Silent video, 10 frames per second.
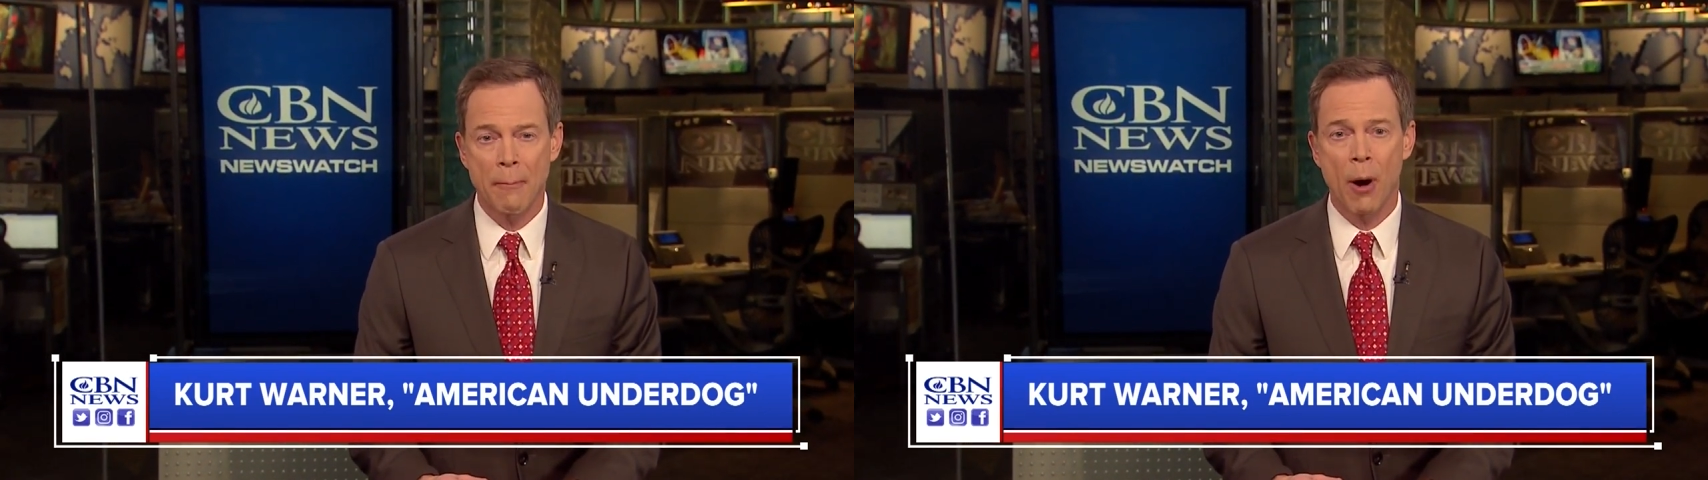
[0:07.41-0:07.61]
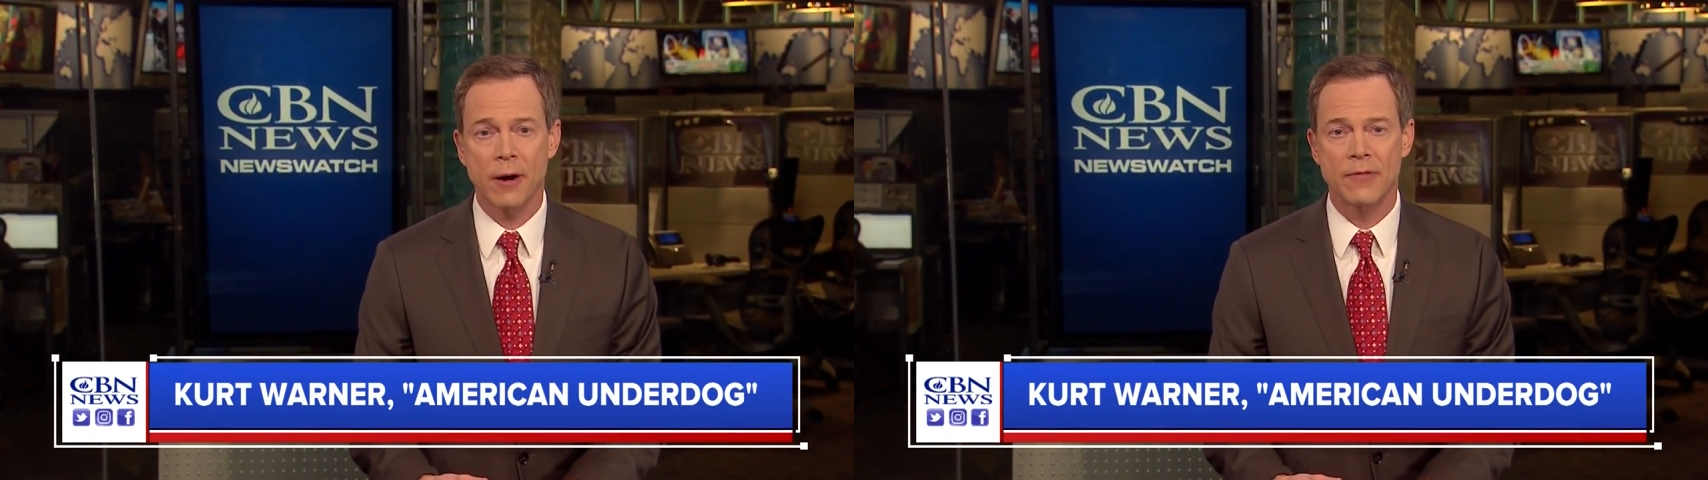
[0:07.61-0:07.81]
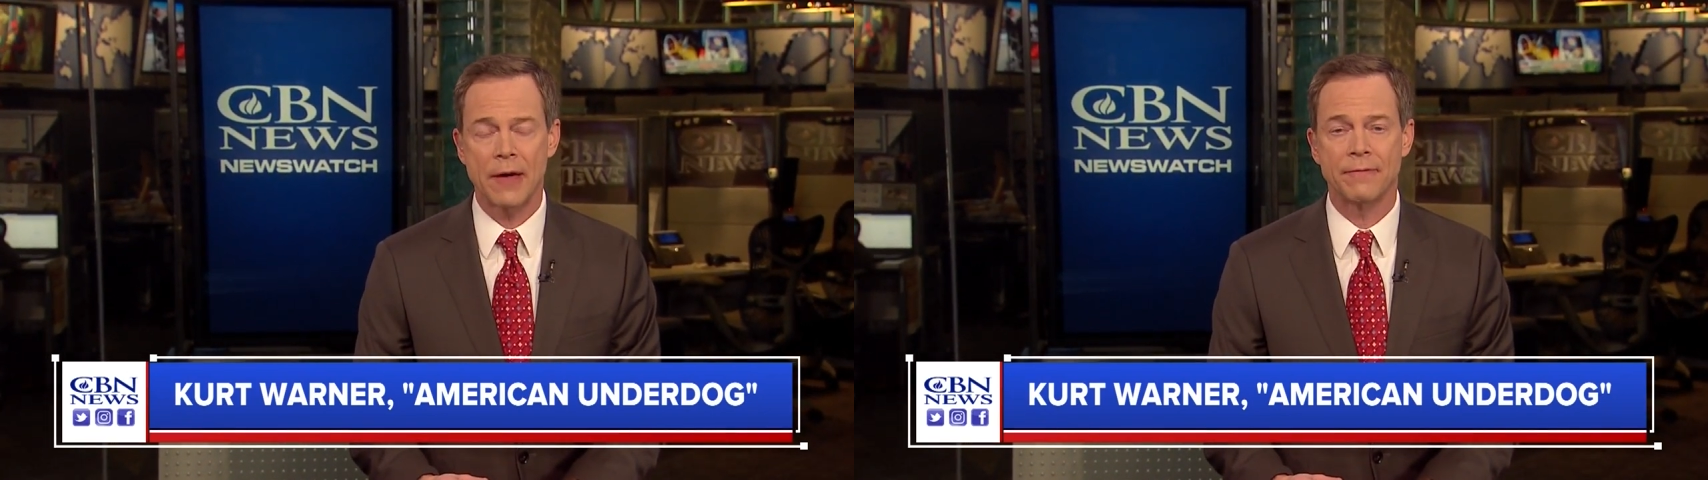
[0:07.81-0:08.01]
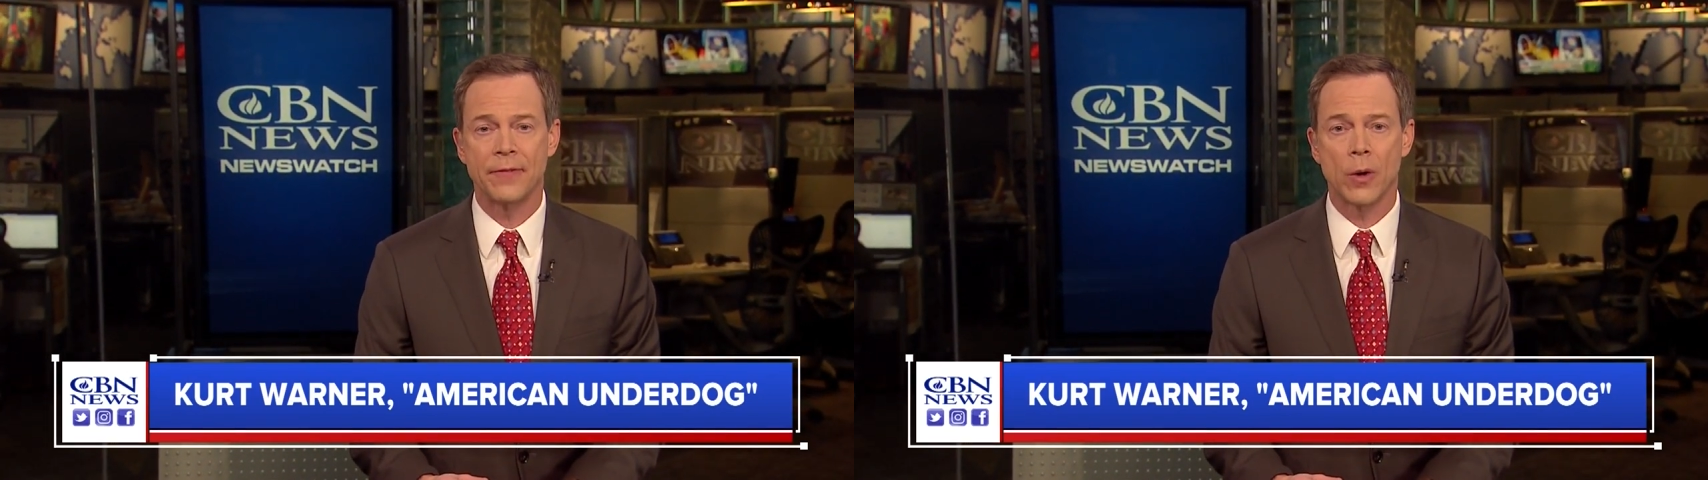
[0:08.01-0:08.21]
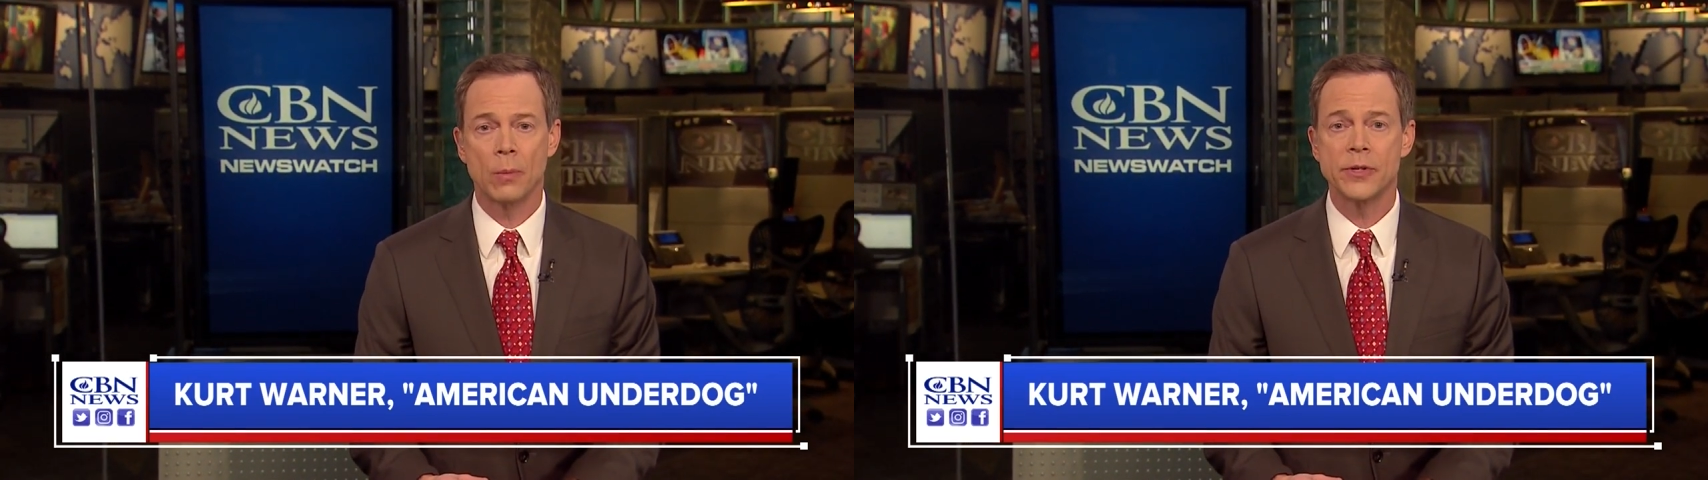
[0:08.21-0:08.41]
Part of that
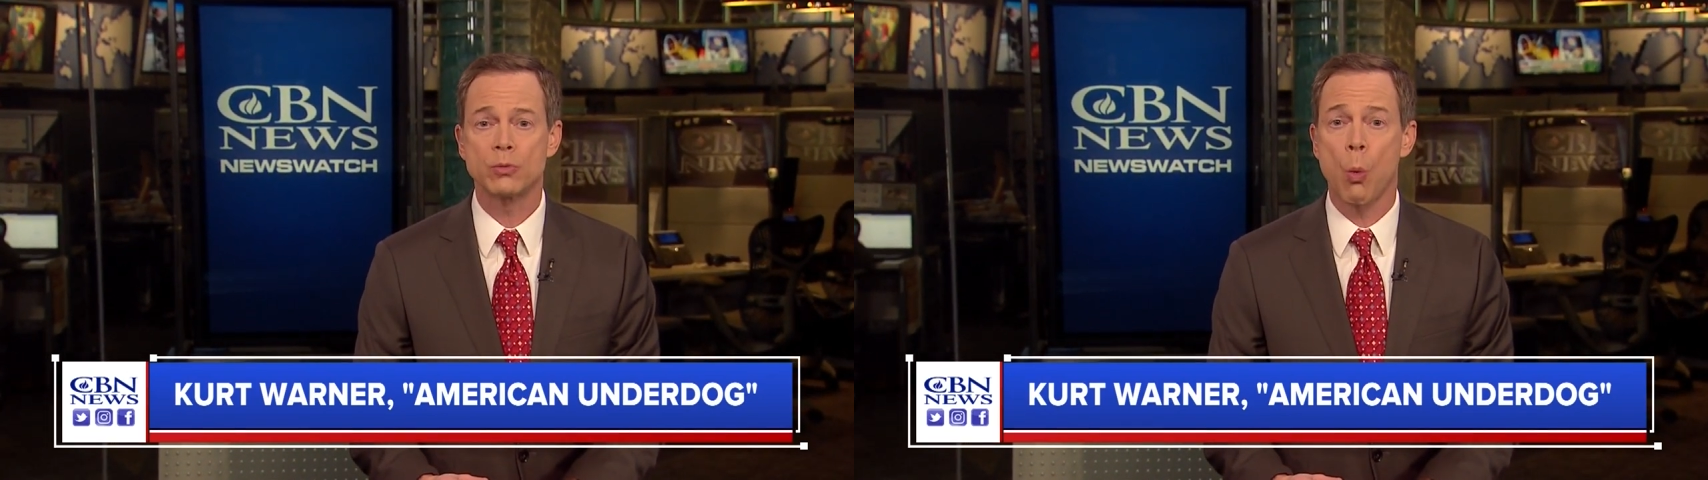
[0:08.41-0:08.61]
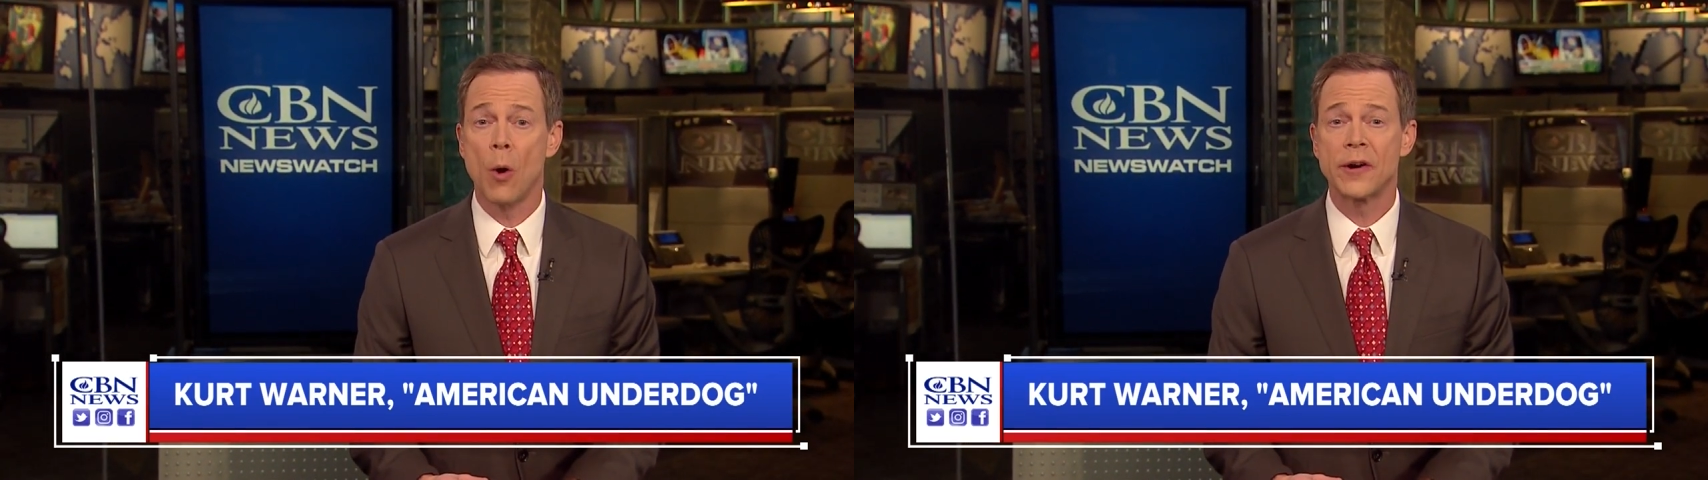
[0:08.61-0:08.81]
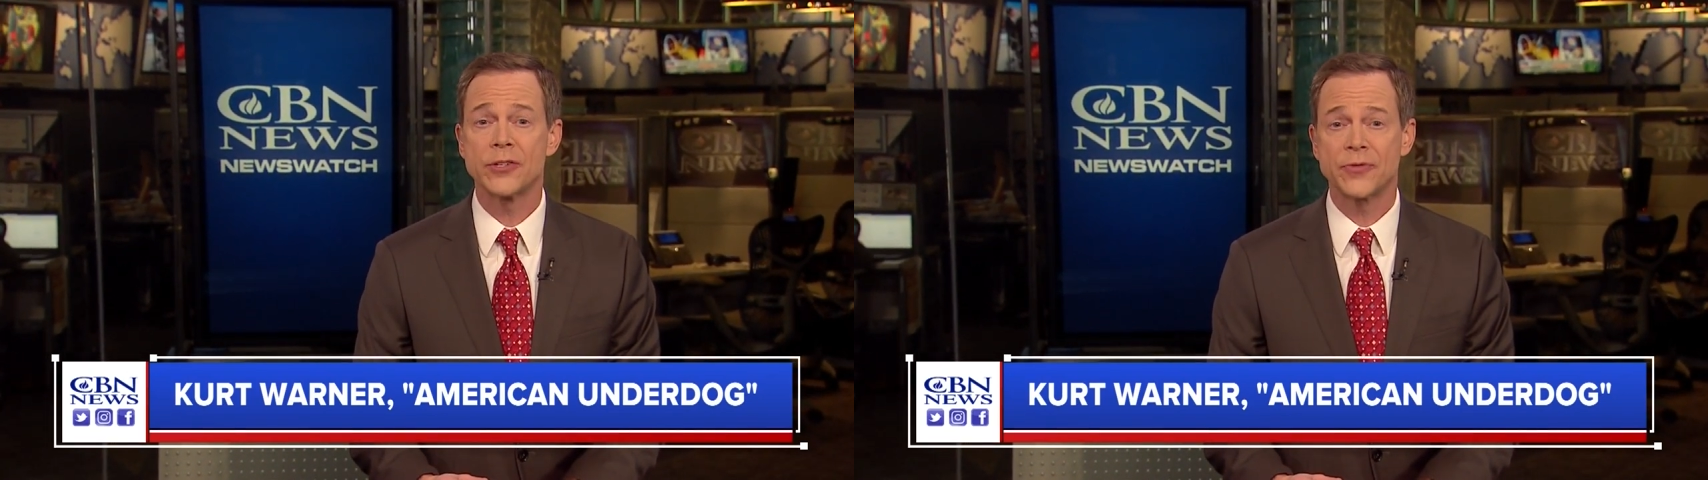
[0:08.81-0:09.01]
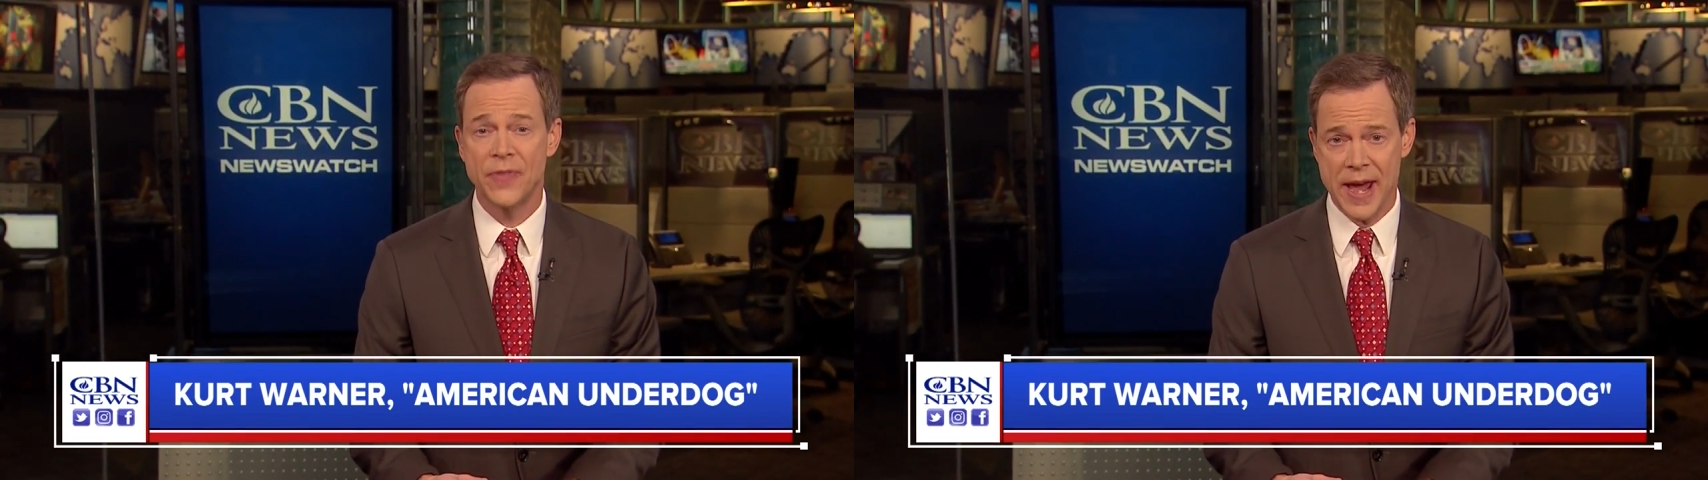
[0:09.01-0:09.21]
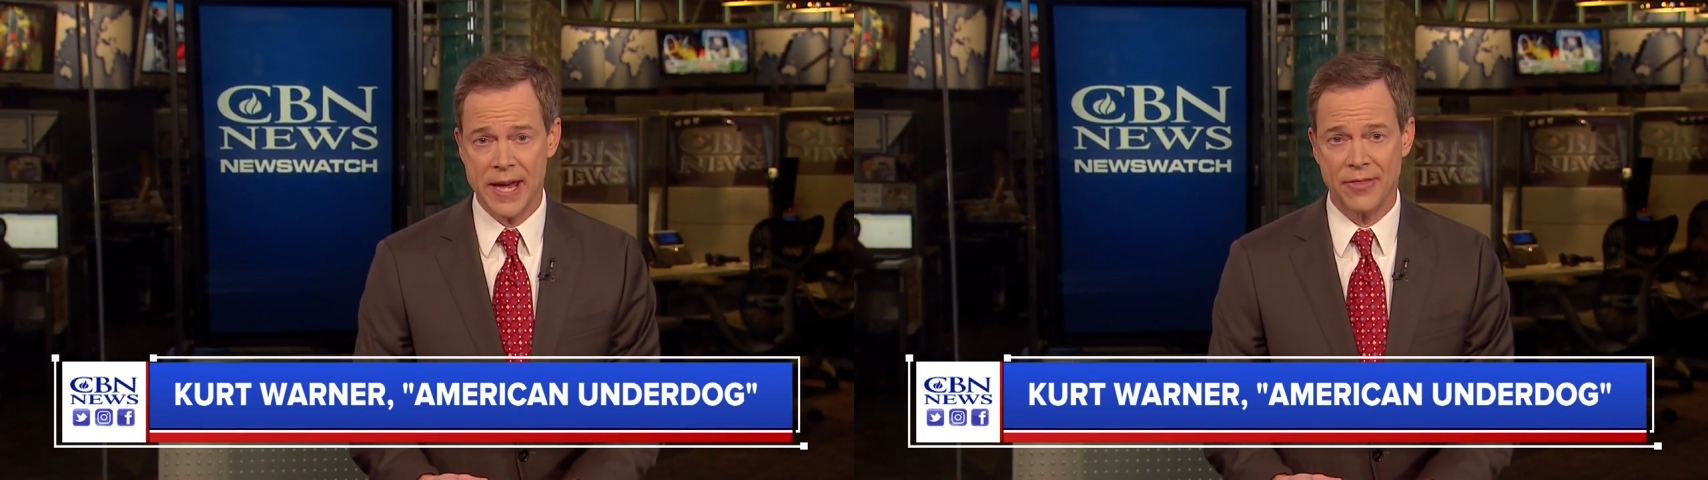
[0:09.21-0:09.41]
film is Warner's
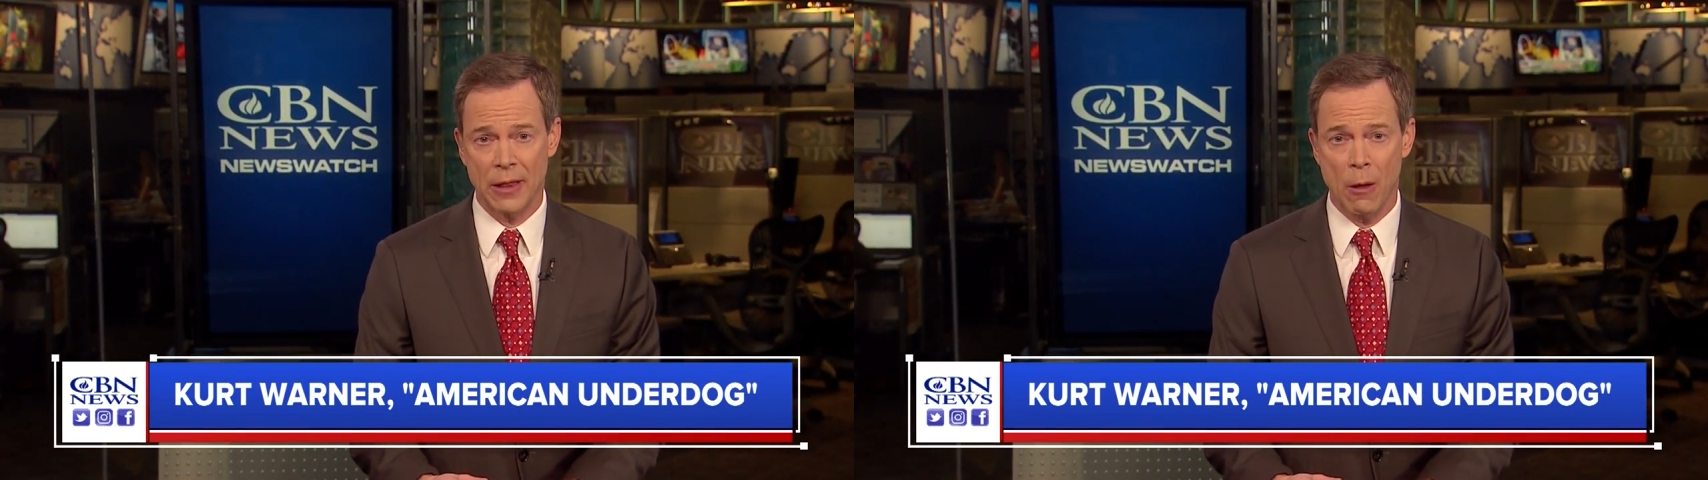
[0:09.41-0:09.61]
faith,